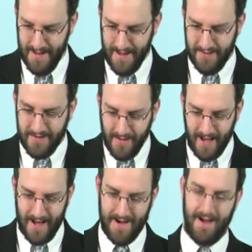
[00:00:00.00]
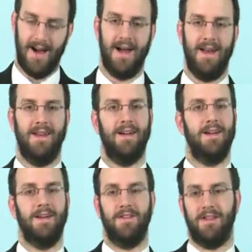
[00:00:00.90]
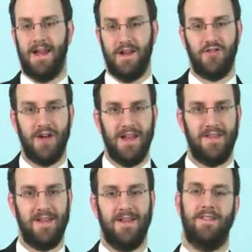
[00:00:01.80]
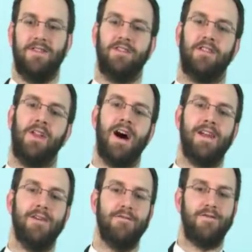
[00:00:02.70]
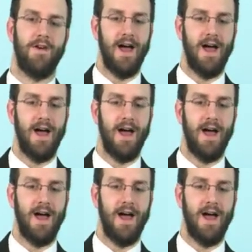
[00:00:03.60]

There's a lot of treatises, and there's a lot of